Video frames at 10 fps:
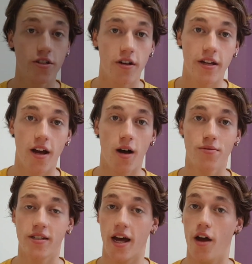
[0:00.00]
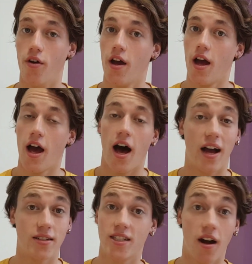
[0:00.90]
journey up to now,
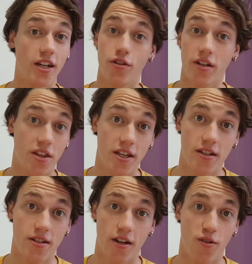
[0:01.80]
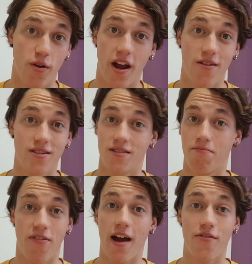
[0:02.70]
I started doing theatre when I was
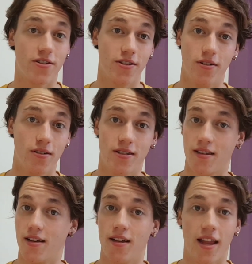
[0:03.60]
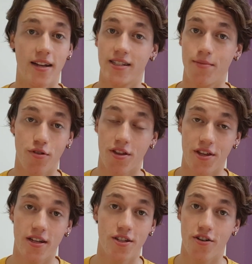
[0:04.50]
5 years old at the Lyceum Youth
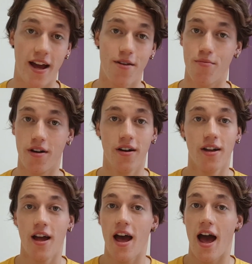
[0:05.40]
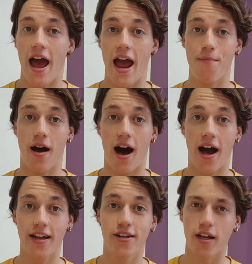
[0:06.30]
Theatre in Edinburgh.
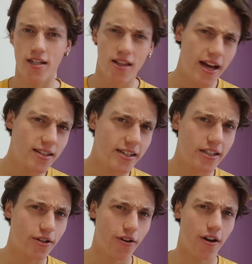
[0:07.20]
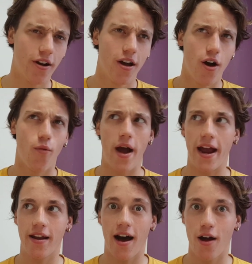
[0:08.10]
I took a slight detour
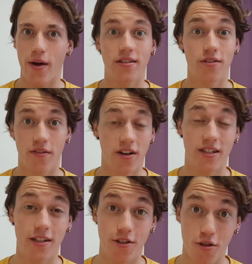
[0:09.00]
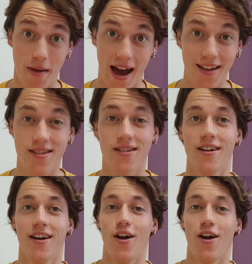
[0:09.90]
when I went to university to do maths.